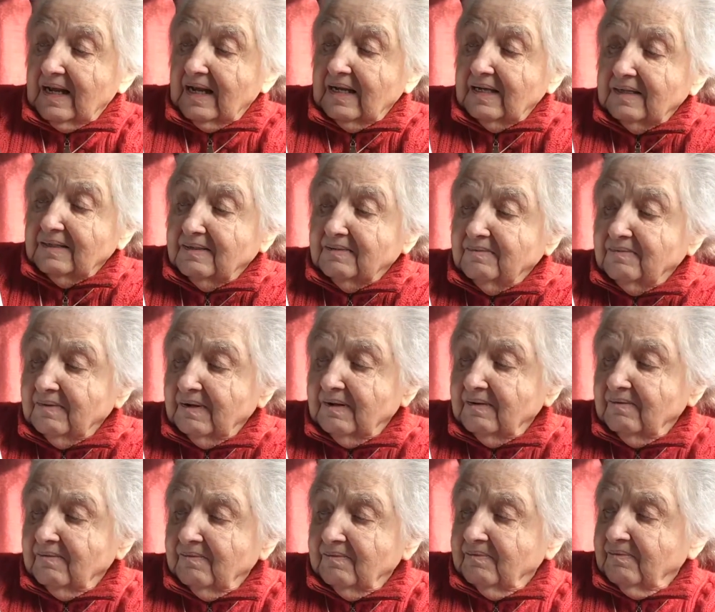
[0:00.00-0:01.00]
is
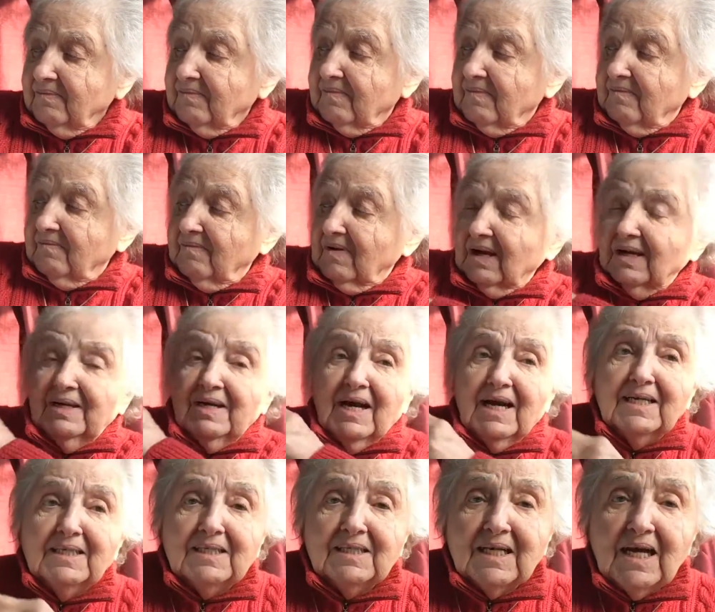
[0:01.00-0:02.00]
very
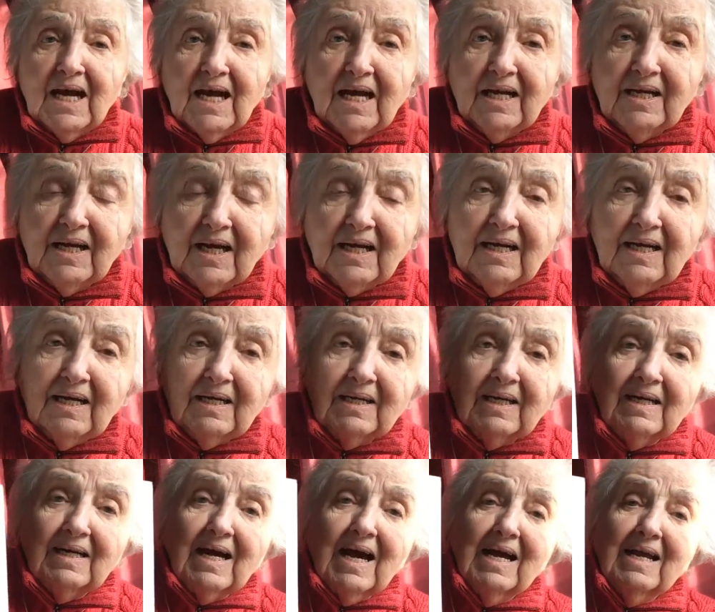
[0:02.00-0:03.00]
nice. And I
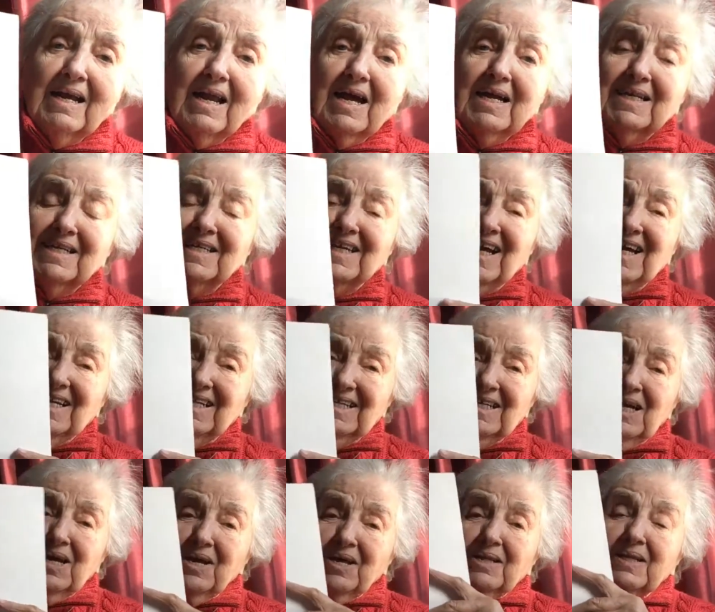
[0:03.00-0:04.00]
like to get
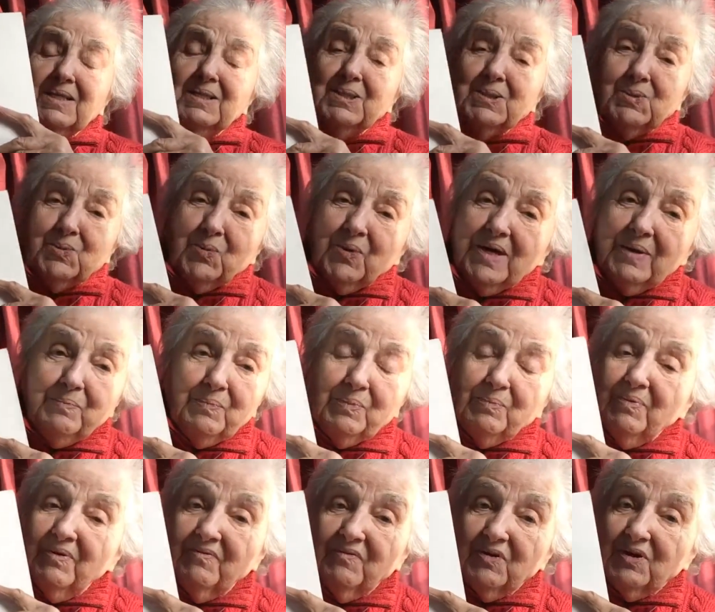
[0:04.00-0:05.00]
the sweep
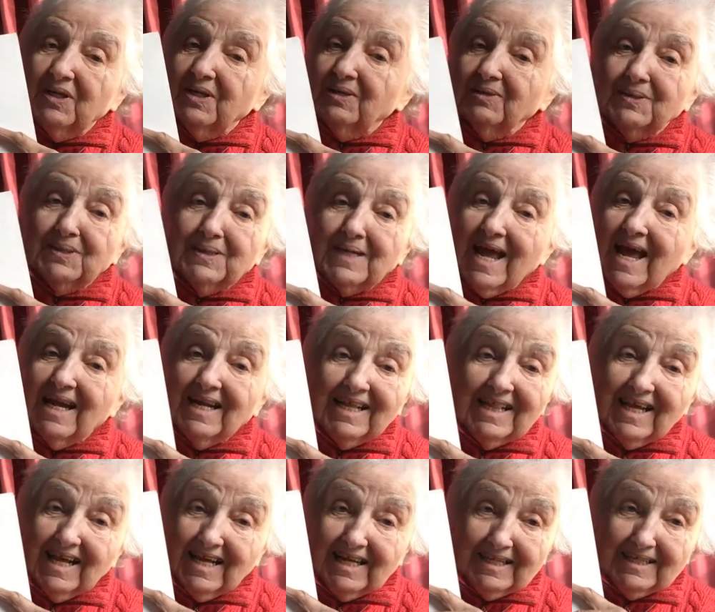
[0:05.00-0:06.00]
before I do
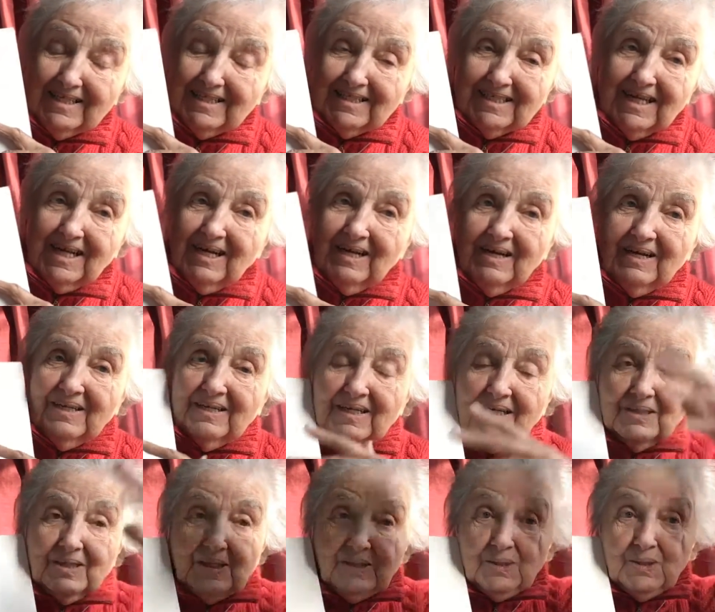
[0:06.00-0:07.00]
anything else.
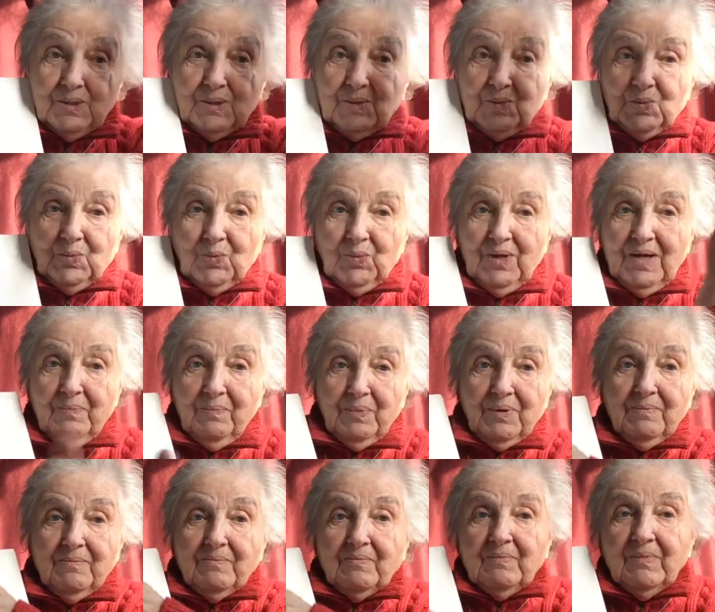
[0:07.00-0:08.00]
Just sweep
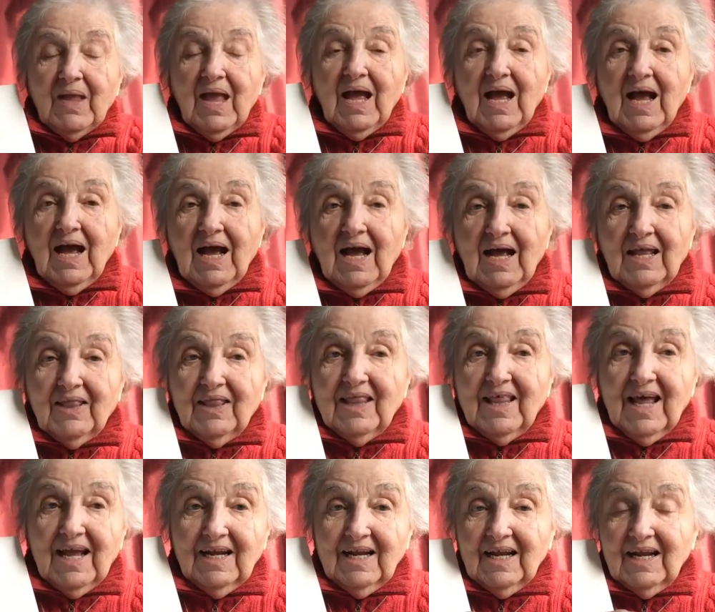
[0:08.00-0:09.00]
and
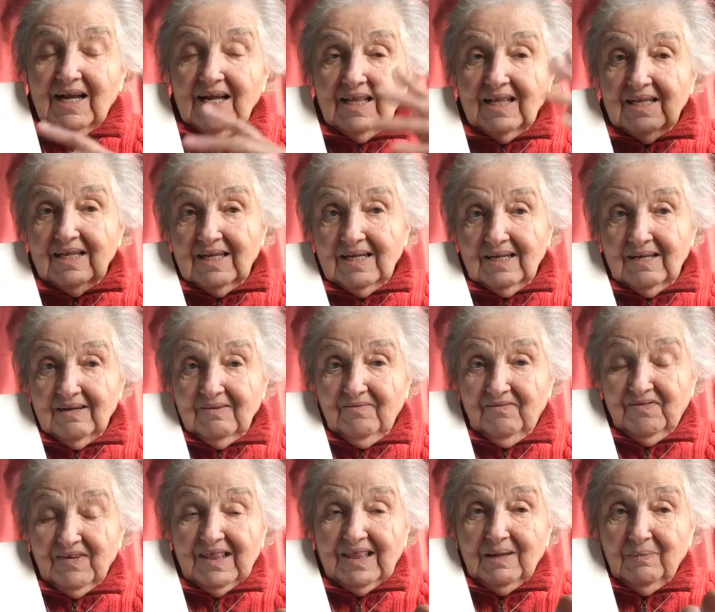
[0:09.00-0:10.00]
then
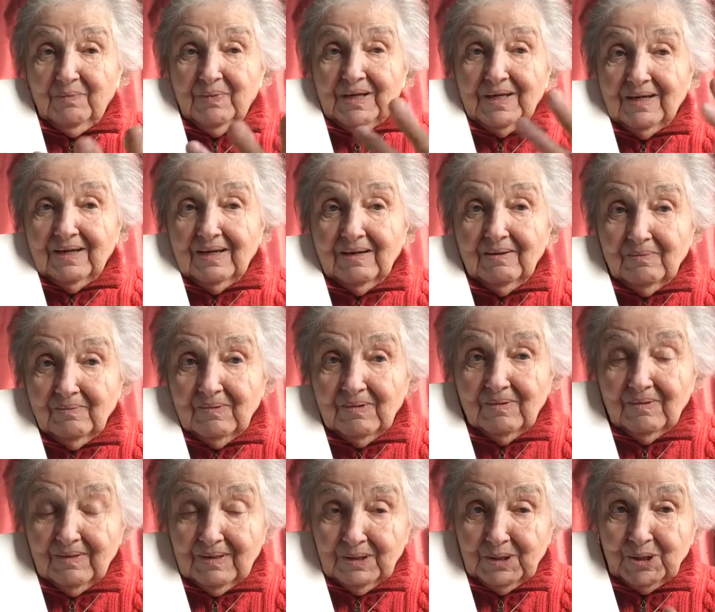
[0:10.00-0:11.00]
fit the
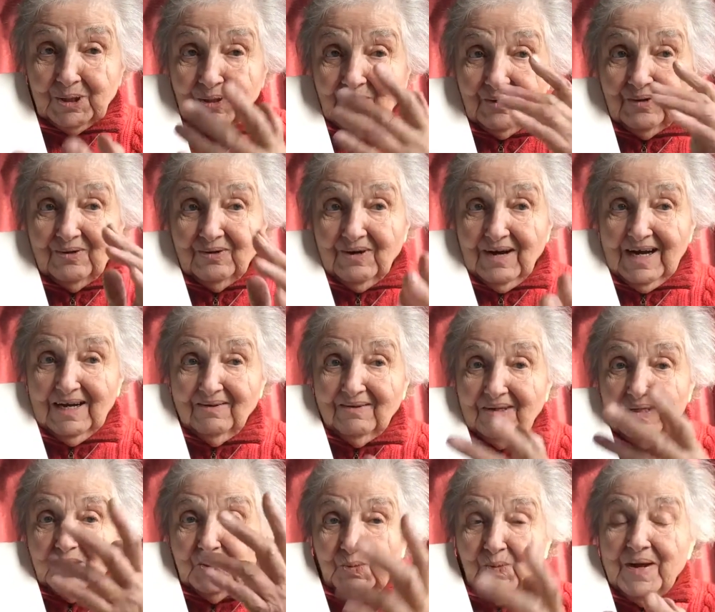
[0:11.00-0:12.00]
picture
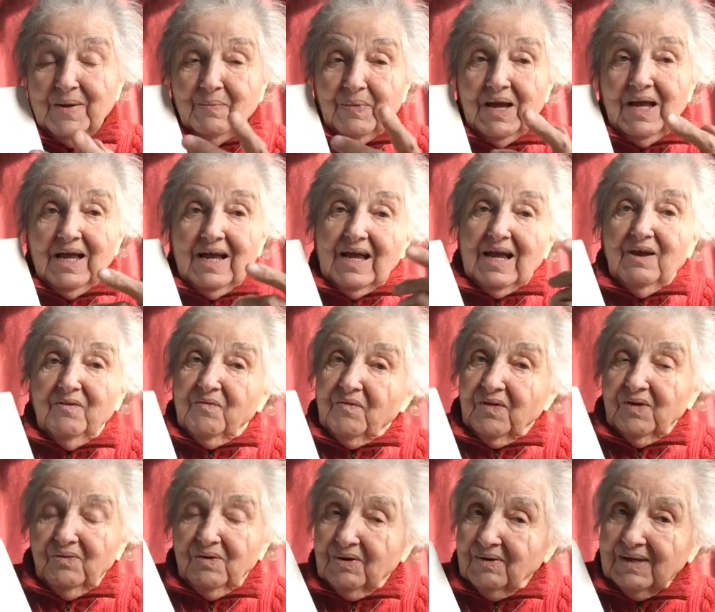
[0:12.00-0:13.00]
around the sweep. If
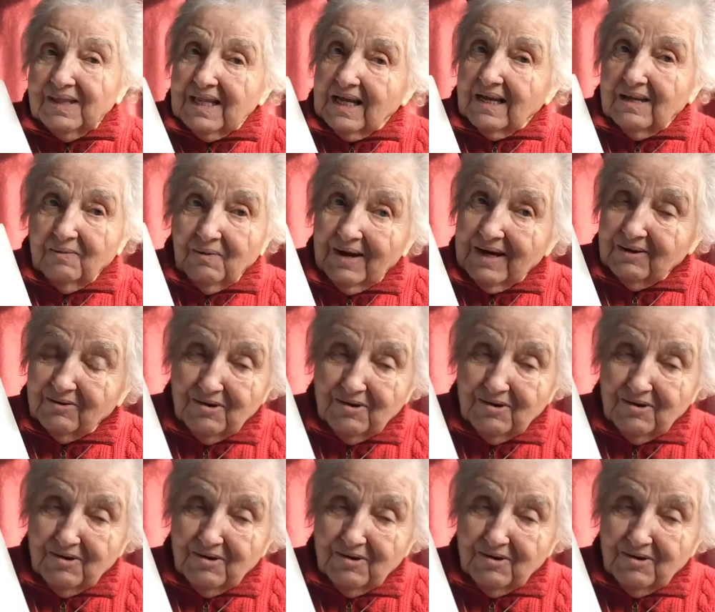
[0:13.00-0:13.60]
you do it the other way